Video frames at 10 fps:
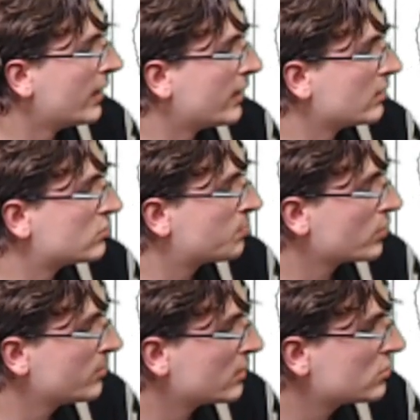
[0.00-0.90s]
And it's
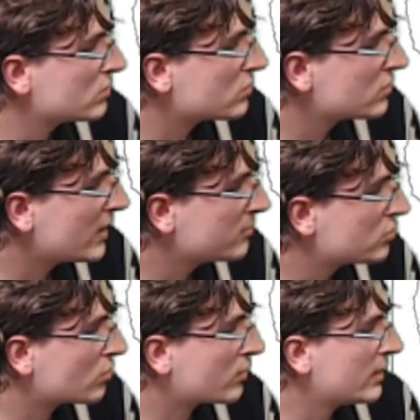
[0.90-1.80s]
pretty much the same
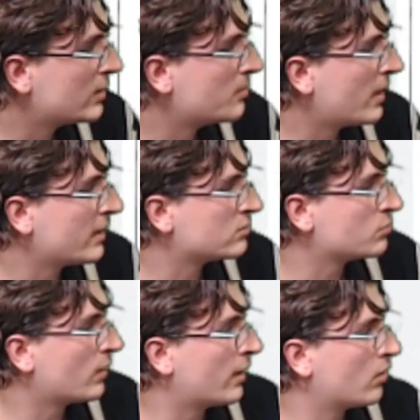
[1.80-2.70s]
story in May as
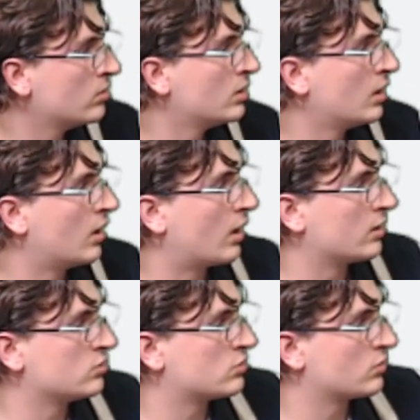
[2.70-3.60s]
well,
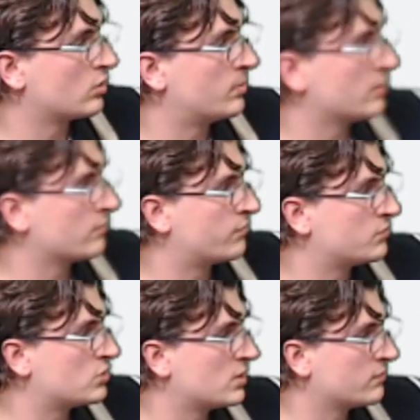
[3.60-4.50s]
just a little bit
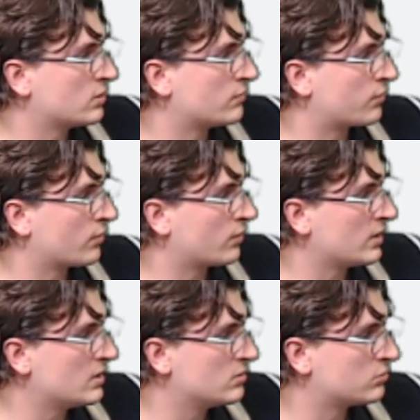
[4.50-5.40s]
shifted further
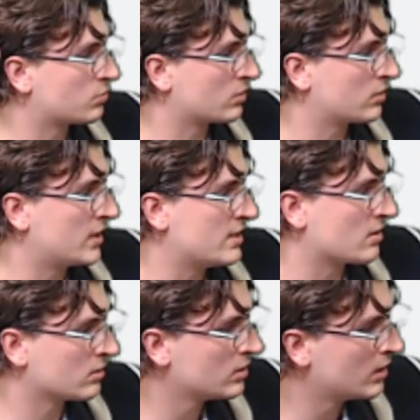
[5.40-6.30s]
eastward
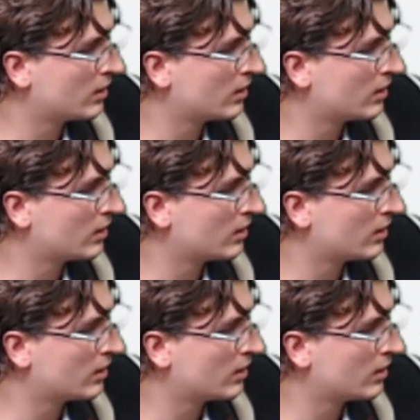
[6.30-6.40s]
here